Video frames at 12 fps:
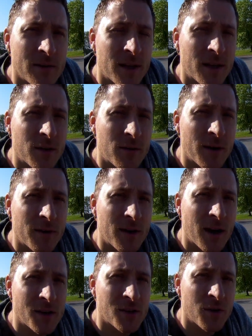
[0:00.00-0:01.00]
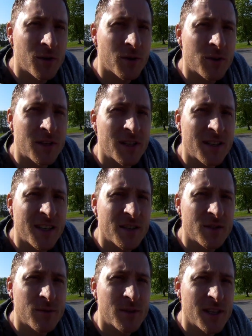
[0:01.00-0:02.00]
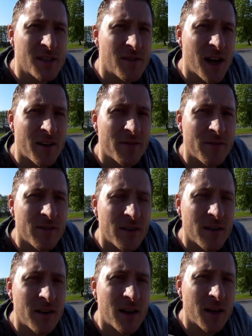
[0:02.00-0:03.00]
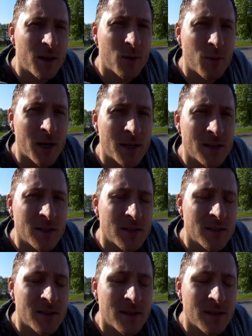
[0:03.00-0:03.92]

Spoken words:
take a look around the car, show you all the details, do a test drive like always.